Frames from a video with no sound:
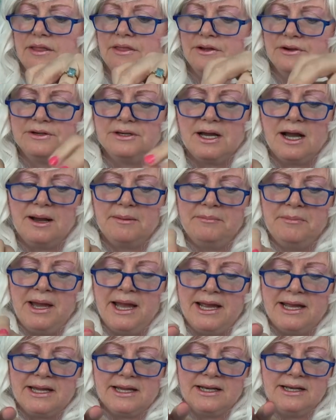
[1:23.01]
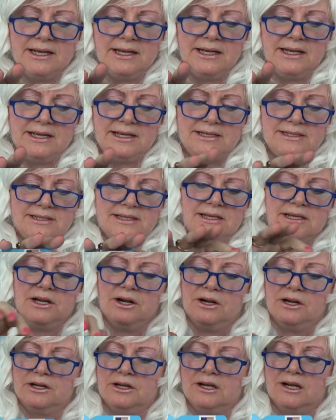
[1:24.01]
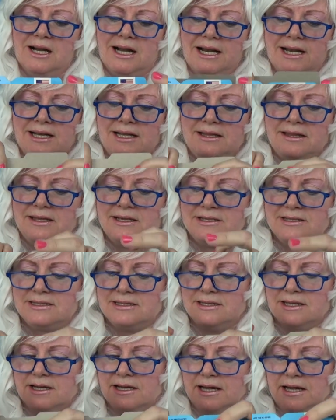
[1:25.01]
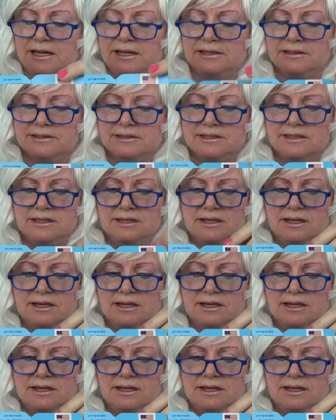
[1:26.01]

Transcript: They're not making it easy on Granny these days.